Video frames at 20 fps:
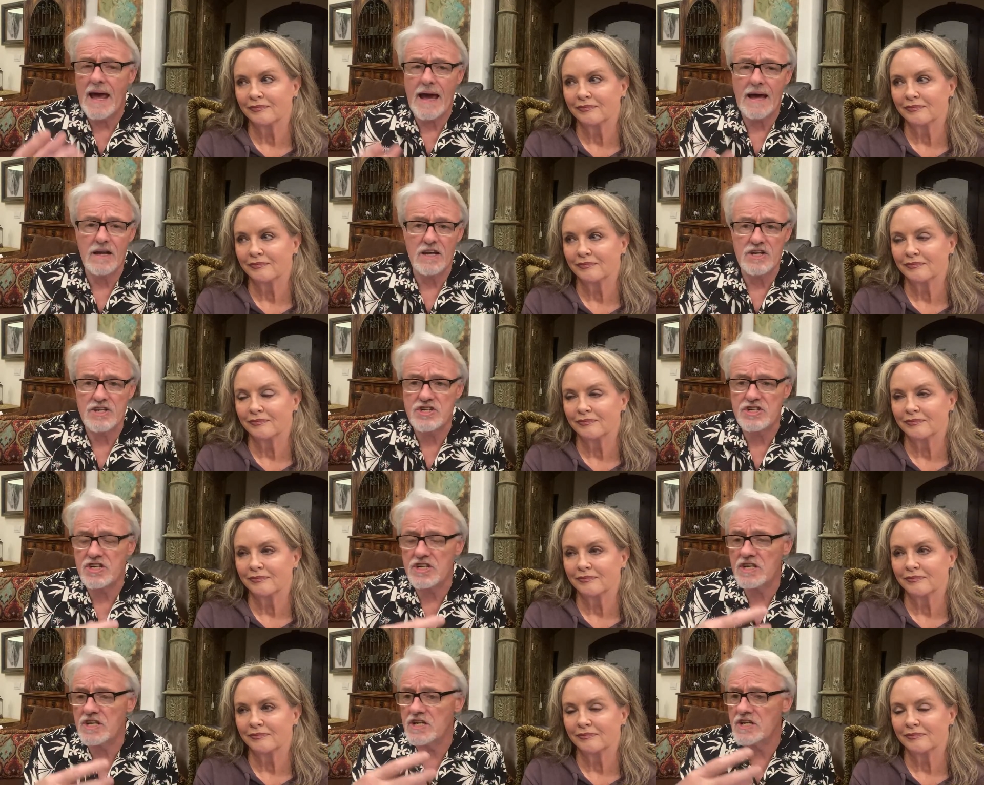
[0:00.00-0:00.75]

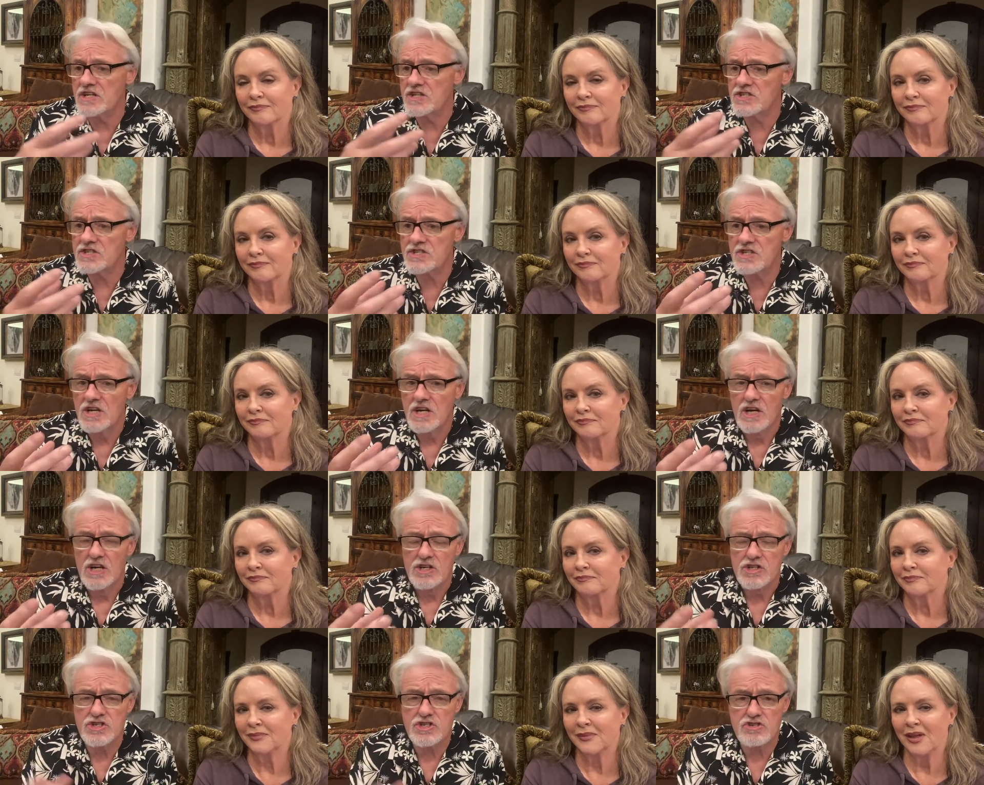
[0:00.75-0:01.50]
Speaker 1: allergies,
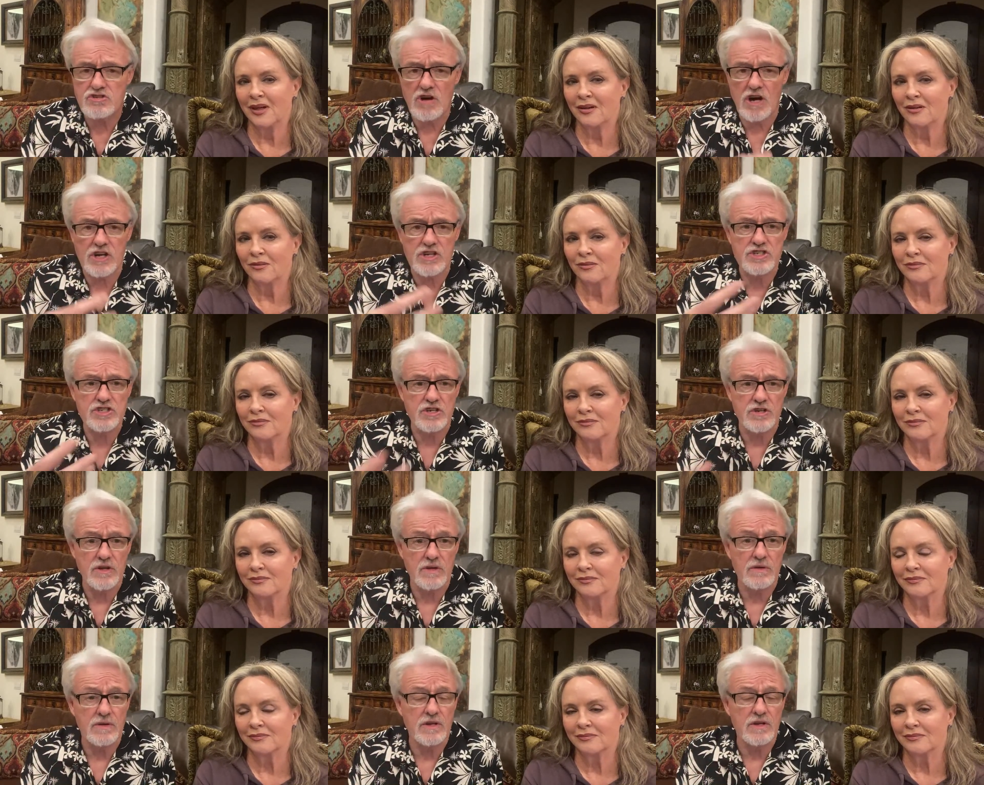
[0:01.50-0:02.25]
yeah.
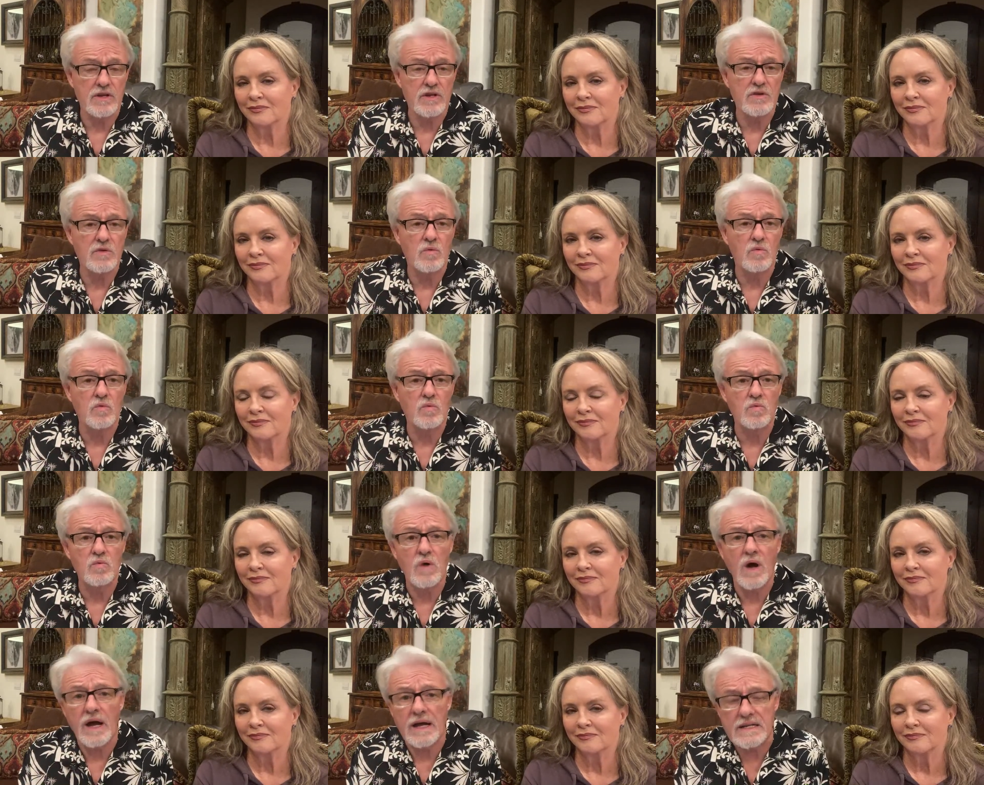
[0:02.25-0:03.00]
structure,
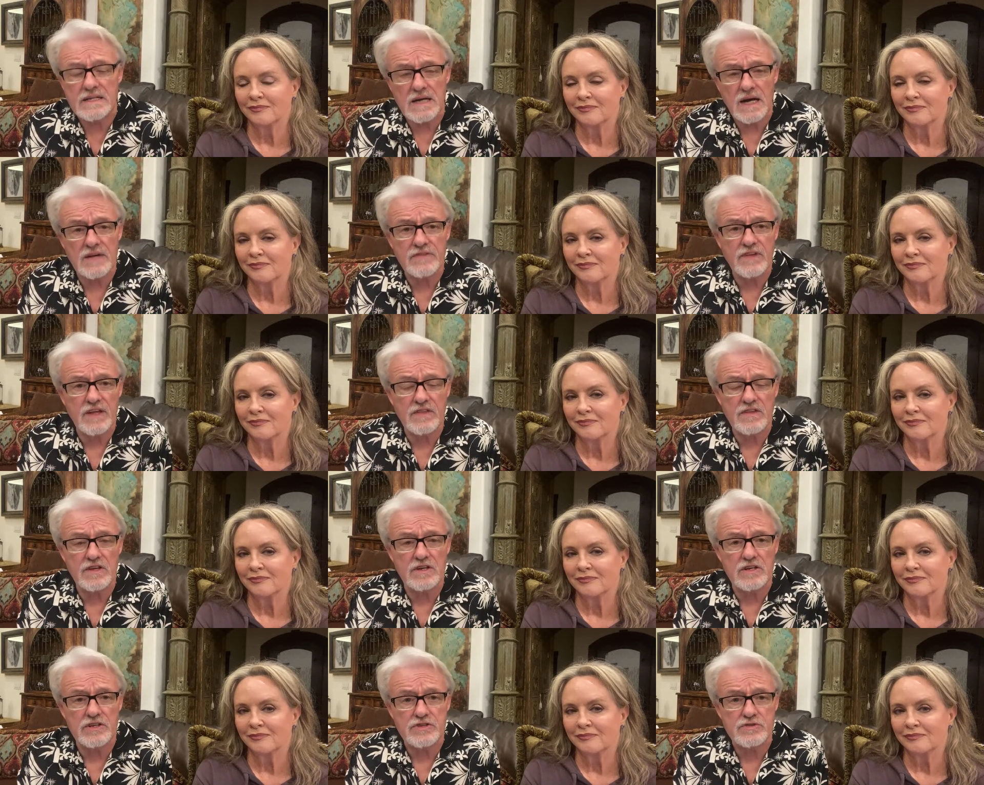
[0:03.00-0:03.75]
Right. I think
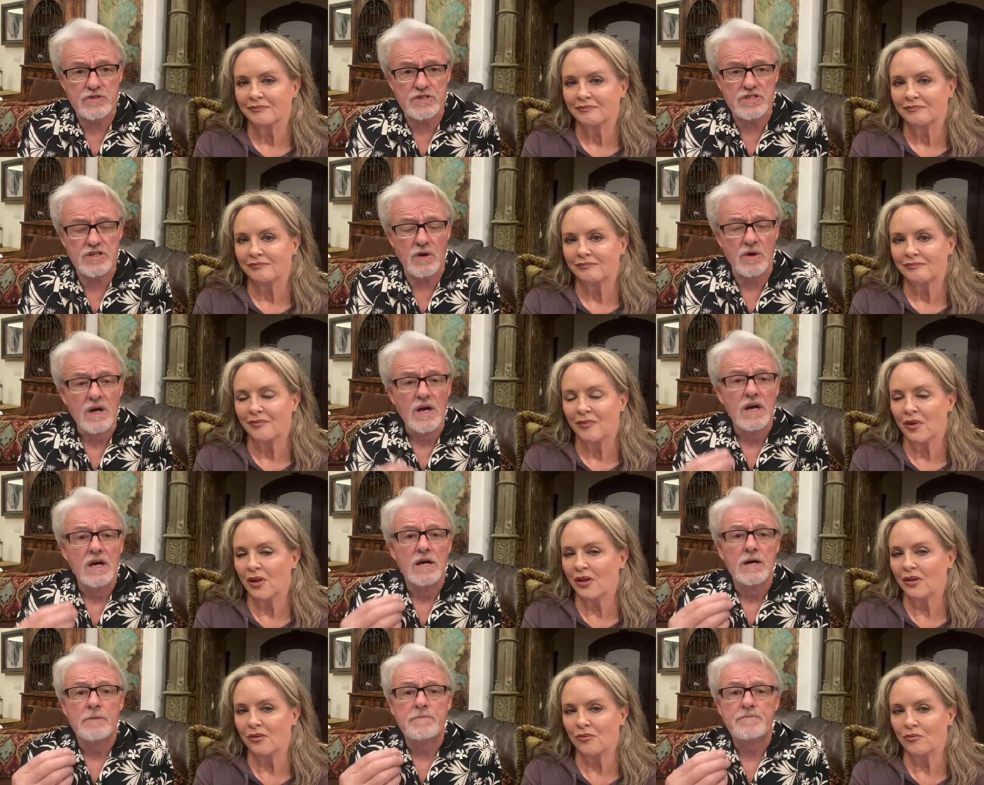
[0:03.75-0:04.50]
the answer is no.
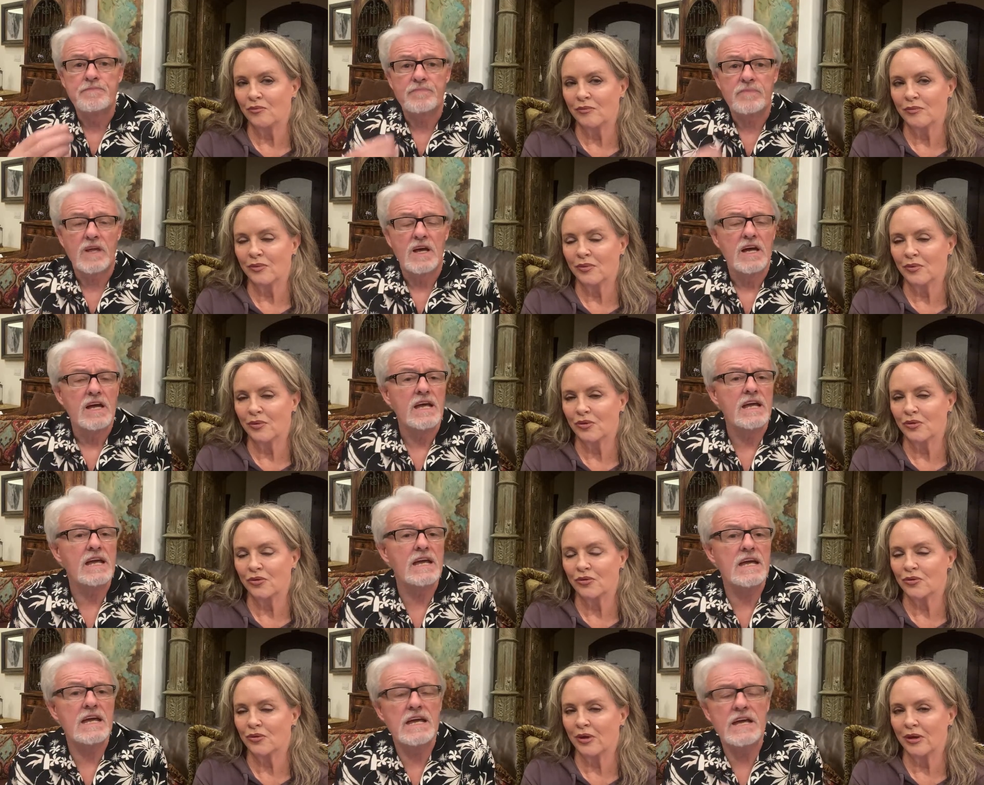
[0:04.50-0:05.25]
Nothing.
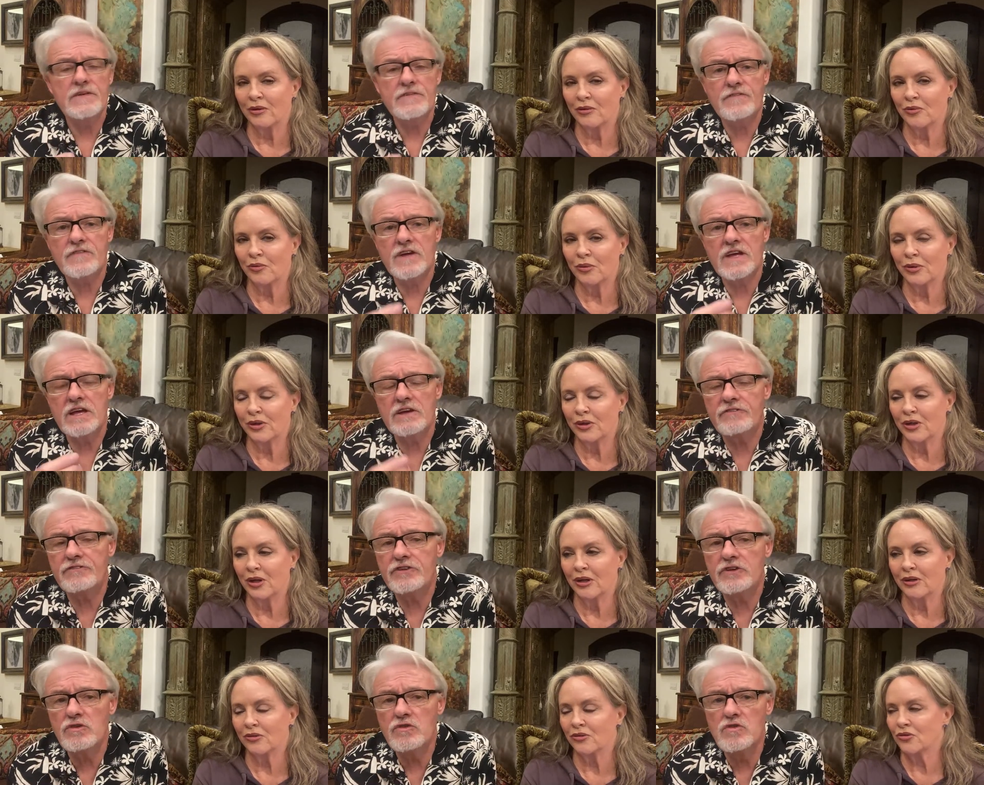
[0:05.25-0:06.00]
If, I don't know where you
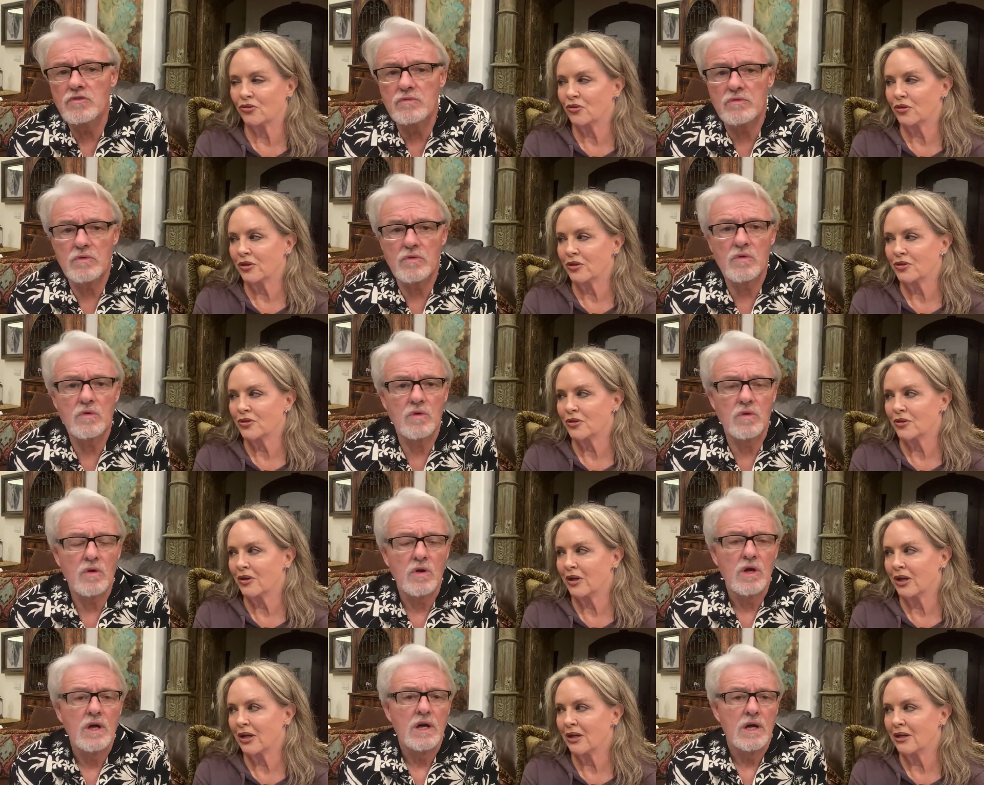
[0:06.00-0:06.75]
got you,
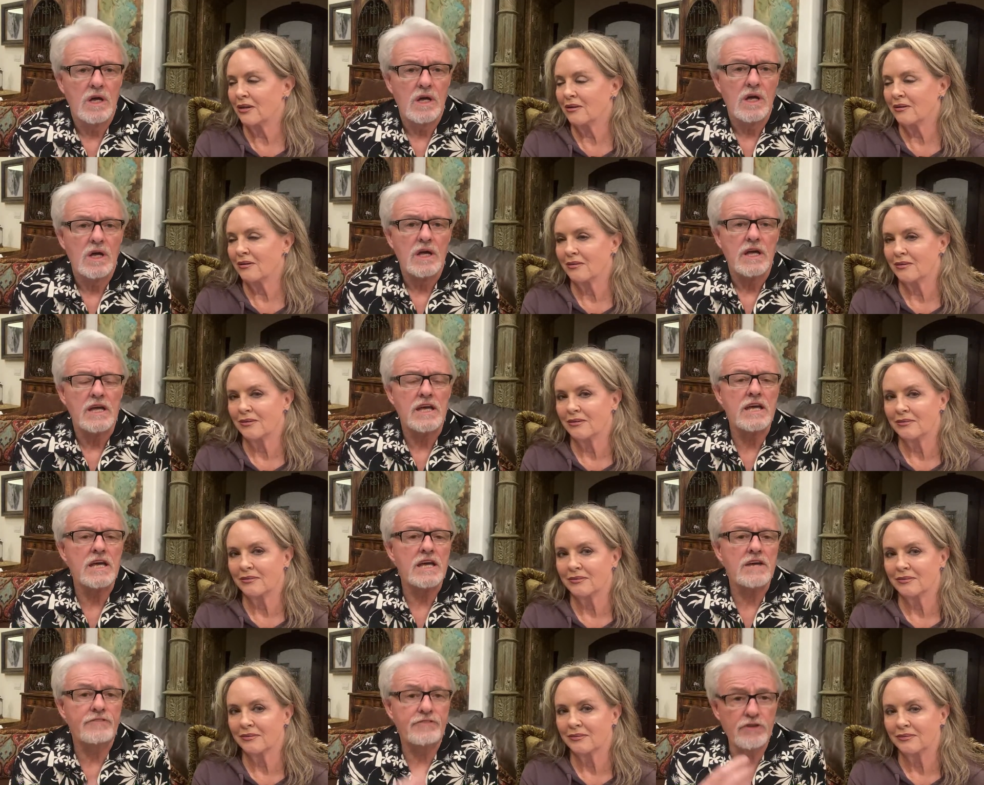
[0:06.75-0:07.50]
Speaker 2: structure at.
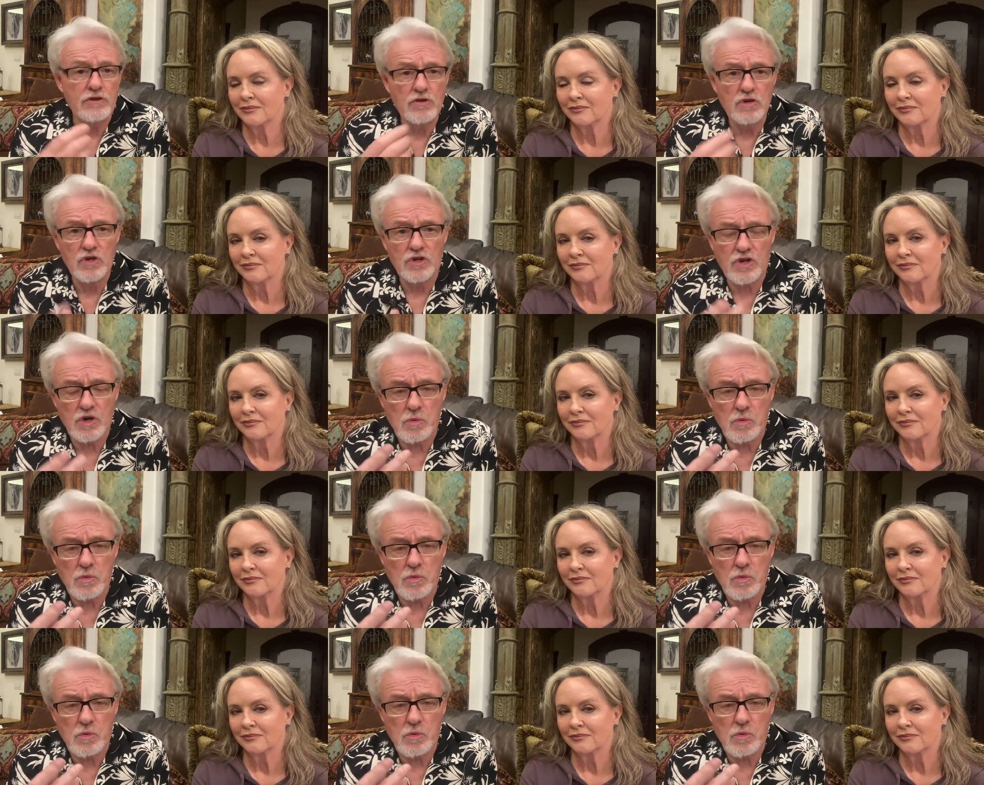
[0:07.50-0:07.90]
Speaker 1: If you look